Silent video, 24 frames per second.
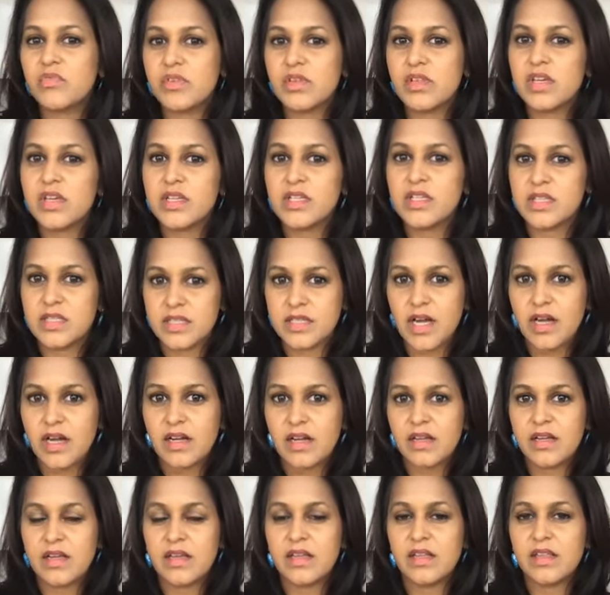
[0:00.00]
really
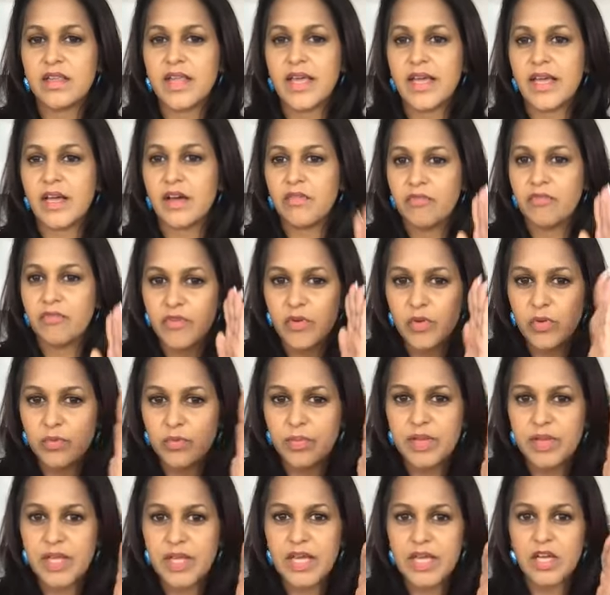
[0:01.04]
stuck in like a
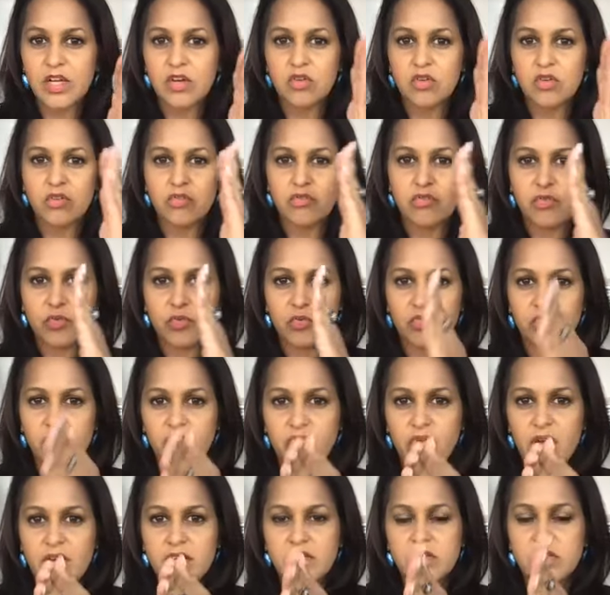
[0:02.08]
food plan or a food
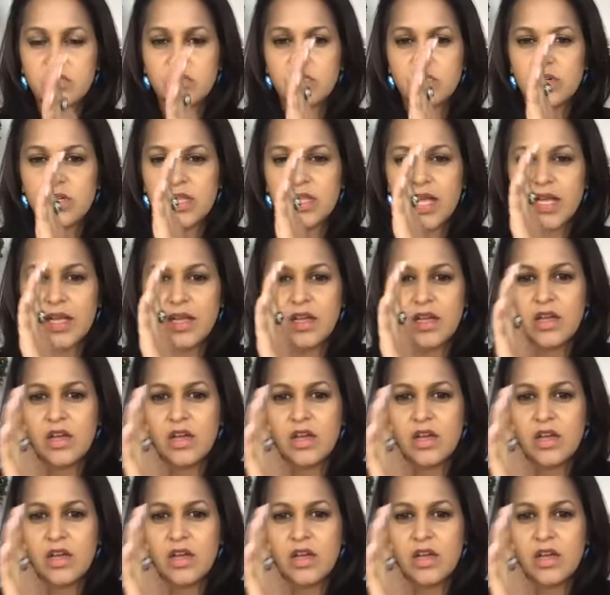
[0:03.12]
rut or like,